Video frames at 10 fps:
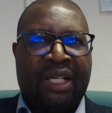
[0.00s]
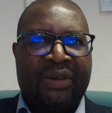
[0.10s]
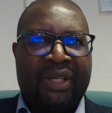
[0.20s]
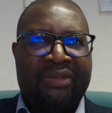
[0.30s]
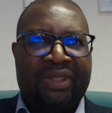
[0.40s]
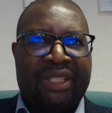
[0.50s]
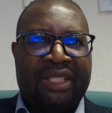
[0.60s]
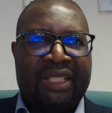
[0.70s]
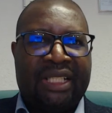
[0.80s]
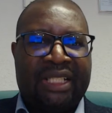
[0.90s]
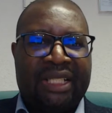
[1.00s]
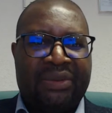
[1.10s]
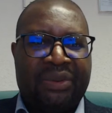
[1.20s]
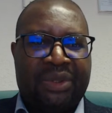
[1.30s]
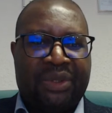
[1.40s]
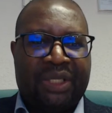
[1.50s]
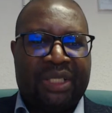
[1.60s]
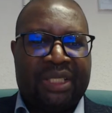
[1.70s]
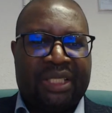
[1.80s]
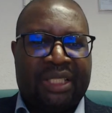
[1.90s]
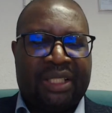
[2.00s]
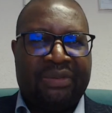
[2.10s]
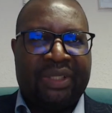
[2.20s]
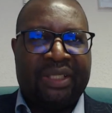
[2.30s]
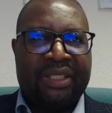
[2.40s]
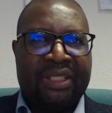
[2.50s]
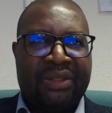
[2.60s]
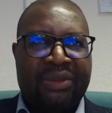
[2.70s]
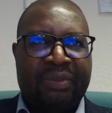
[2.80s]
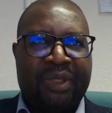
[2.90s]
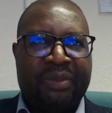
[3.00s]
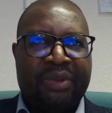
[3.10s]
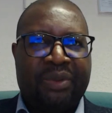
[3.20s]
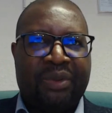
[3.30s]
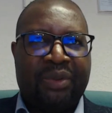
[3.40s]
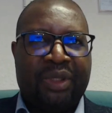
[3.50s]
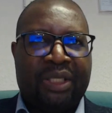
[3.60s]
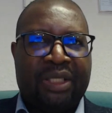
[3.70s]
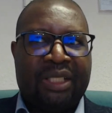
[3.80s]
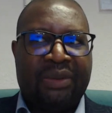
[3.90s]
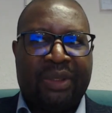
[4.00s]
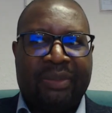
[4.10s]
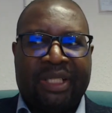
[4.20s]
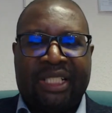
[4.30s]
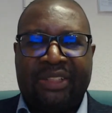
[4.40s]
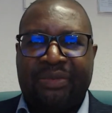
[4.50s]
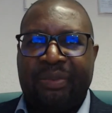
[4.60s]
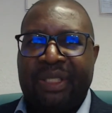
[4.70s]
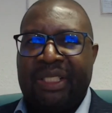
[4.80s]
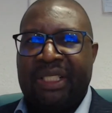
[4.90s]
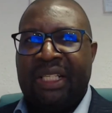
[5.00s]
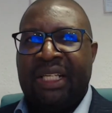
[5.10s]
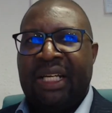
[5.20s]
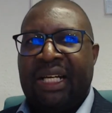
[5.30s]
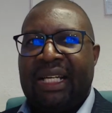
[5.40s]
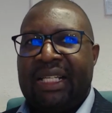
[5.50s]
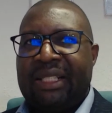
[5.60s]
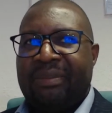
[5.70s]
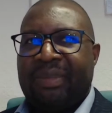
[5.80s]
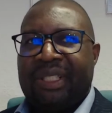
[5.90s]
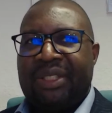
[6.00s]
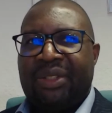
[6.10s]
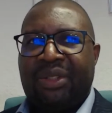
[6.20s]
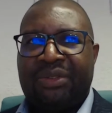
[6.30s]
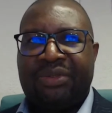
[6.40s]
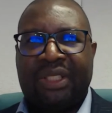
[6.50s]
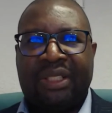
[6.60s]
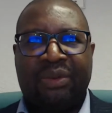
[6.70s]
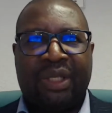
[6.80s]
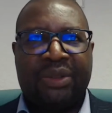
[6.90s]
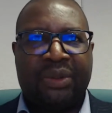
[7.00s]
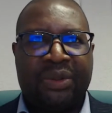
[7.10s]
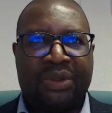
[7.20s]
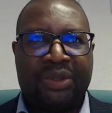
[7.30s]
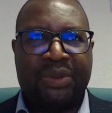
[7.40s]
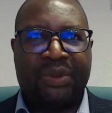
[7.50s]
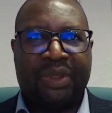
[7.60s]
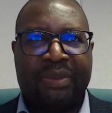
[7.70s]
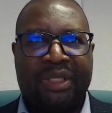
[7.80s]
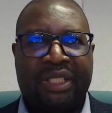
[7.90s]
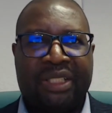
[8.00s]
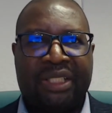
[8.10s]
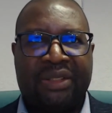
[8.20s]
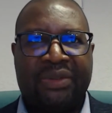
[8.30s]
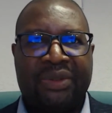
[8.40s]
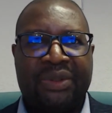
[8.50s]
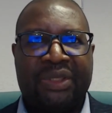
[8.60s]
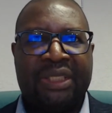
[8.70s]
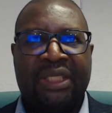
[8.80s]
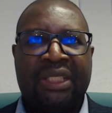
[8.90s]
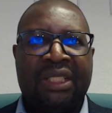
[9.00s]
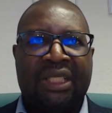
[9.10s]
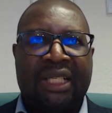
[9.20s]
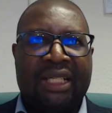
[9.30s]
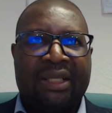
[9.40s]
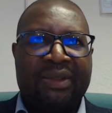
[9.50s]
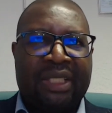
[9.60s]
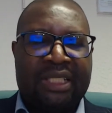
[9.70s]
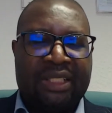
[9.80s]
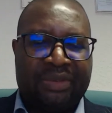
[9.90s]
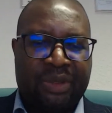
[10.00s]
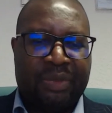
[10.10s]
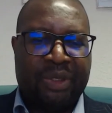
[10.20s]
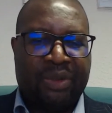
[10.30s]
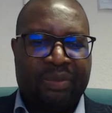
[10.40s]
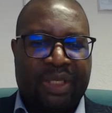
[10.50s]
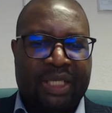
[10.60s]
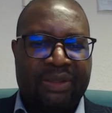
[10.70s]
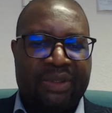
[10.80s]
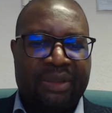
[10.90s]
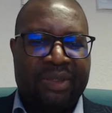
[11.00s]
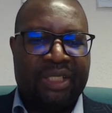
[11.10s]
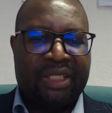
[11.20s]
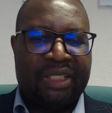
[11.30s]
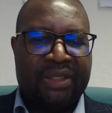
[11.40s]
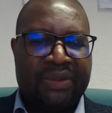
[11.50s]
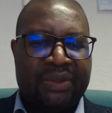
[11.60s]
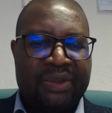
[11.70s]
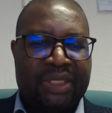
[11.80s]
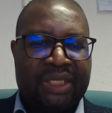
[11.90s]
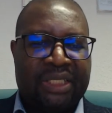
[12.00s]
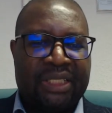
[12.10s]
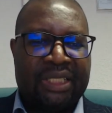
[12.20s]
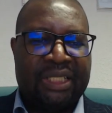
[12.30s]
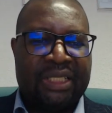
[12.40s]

However, the 10-year route is given to people who, in a way, might have been in breach of one or two immigration rules, that have not been complying with immigration rules, and